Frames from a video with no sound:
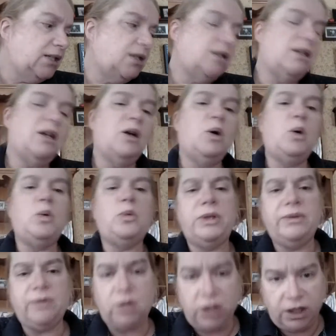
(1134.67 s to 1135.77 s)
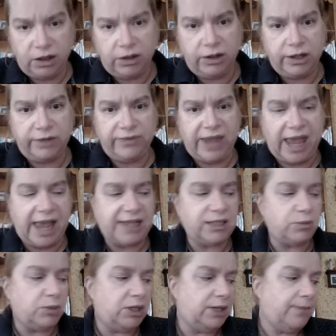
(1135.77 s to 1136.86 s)
So we've all heard of
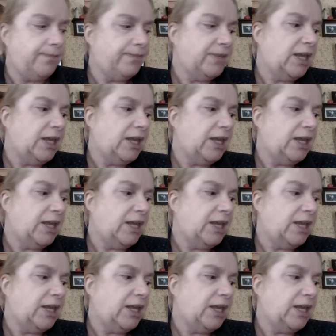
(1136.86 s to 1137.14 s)
asthma.